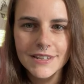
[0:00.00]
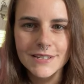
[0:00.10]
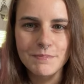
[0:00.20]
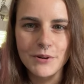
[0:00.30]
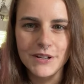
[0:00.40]
The
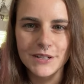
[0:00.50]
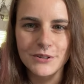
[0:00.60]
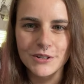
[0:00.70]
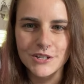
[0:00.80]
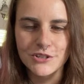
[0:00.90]
spooky
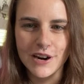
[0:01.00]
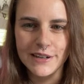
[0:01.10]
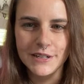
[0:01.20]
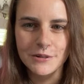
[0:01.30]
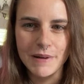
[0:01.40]
decor is
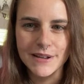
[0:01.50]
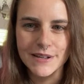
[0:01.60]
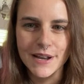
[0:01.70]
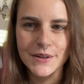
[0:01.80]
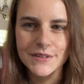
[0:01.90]
draining your bank
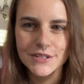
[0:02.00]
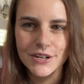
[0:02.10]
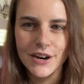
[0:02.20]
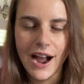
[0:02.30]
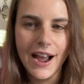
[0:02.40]
account this
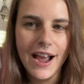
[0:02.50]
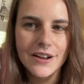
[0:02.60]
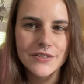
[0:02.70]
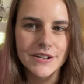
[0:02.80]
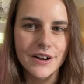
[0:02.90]
year. I
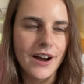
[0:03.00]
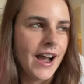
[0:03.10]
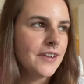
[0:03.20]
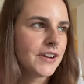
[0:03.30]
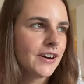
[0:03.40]
haven't gone. I
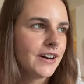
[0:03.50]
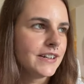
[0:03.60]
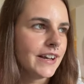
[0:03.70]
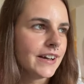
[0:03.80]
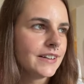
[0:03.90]
haven't gone
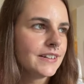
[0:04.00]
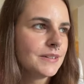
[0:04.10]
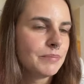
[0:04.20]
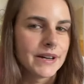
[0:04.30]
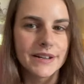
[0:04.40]
yet,
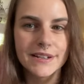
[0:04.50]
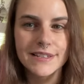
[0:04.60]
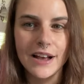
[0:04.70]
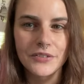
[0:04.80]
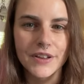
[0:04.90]
but it's
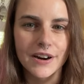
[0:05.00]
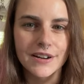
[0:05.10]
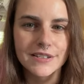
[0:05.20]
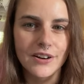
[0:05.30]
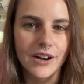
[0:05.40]
out there. I
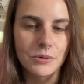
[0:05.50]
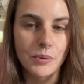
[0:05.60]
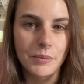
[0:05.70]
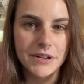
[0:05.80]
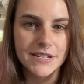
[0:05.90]
saw it when
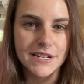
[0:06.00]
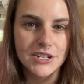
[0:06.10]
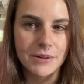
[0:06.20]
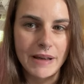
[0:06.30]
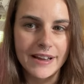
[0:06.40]
we went to
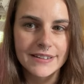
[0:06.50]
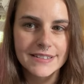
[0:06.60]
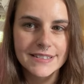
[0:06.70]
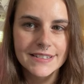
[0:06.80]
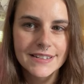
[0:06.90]
TJ
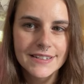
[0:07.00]
Maxx.